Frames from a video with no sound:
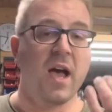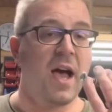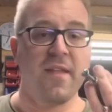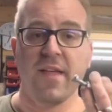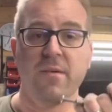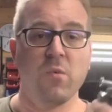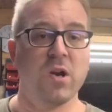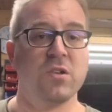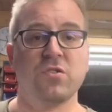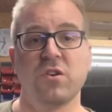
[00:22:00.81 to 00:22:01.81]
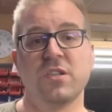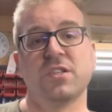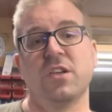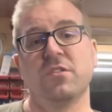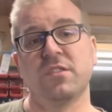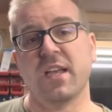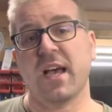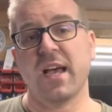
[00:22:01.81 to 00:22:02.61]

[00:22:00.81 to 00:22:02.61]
and then when I tried to use that, I